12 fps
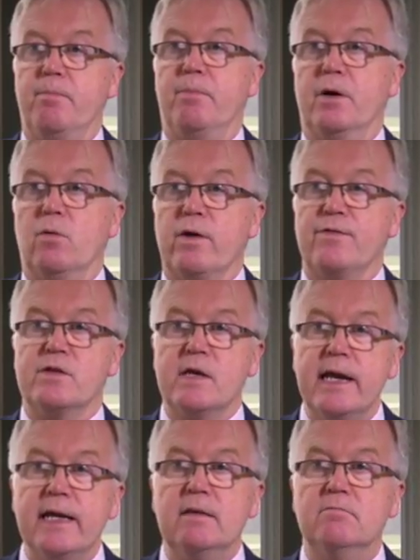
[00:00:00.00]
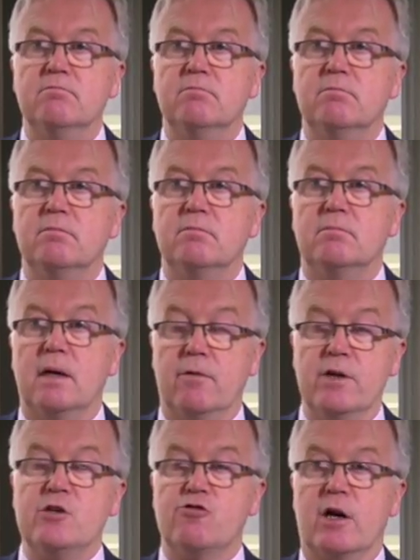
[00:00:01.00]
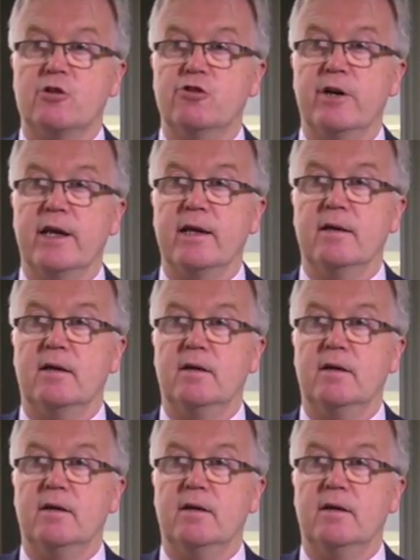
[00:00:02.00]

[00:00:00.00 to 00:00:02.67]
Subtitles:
but we've seen a restructuring